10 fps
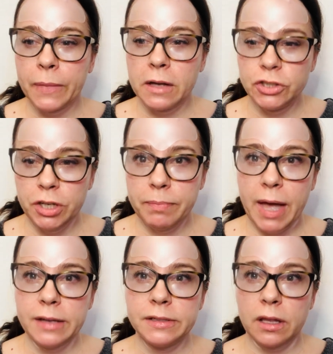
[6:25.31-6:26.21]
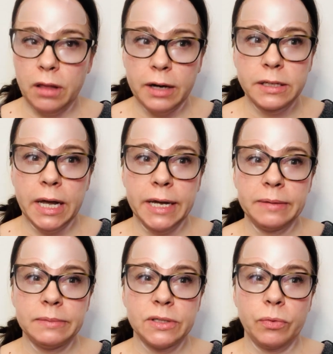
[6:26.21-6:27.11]
a sheet mask, a lot of
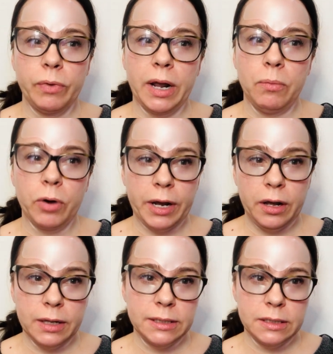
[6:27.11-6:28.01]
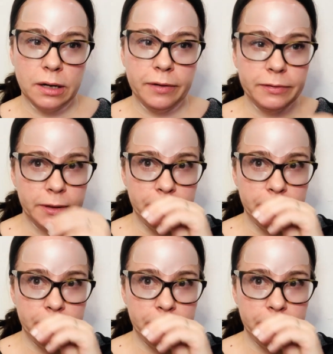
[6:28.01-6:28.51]
times when I'm working on stuff,